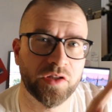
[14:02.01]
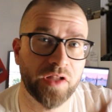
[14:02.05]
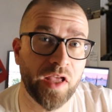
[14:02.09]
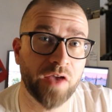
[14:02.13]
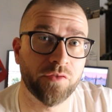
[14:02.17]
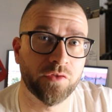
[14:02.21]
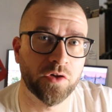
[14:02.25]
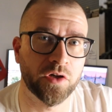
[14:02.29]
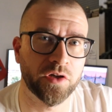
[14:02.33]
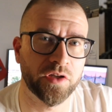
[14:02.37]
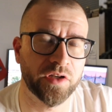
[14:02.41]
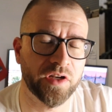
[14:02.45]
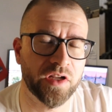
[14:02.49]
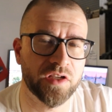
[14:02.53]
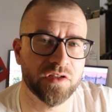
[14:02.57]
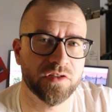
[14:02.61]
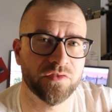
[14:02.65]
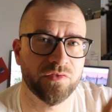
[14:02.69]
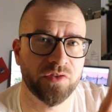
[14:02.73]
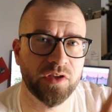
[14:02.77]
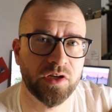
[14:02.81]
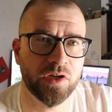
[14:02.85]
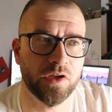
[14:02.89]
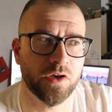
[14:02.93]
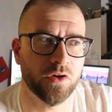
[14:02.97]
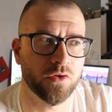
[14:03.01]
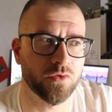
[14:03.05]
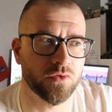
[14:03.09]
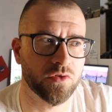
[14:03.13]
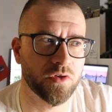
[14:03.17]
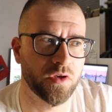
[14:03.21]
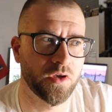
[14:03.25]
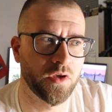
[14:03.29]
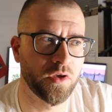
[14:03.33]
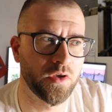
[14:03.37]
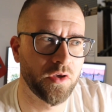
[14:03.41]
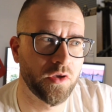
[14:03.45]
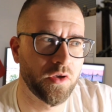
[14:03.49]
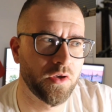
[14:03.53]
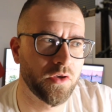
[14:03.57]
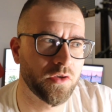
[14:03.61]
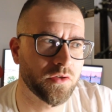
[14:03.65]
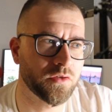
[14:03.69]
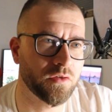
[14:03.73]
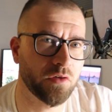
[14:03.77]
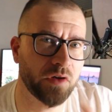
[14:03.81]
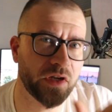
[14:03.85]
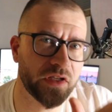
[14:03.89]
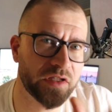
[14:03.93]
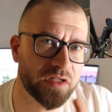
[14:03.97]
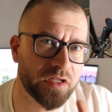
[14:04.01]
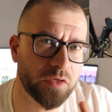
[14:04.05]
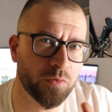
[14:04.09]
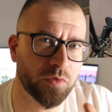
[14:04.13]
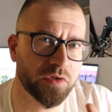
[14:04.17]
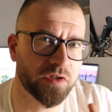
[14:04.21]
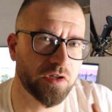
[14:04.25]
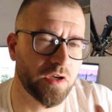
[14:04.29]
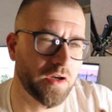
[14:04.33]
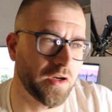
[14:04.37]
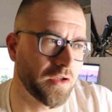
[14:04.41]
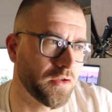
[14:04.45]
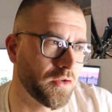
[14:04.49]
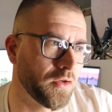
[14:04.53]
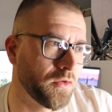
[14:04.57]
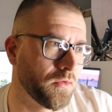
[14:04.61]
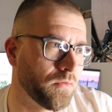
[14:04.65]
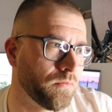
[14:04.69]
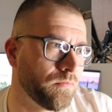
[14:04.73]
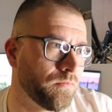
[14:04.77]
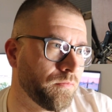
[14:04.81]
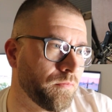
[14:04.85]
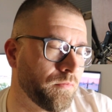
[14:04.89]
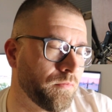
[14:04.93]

never, in his videos. So let's see what's gonna do.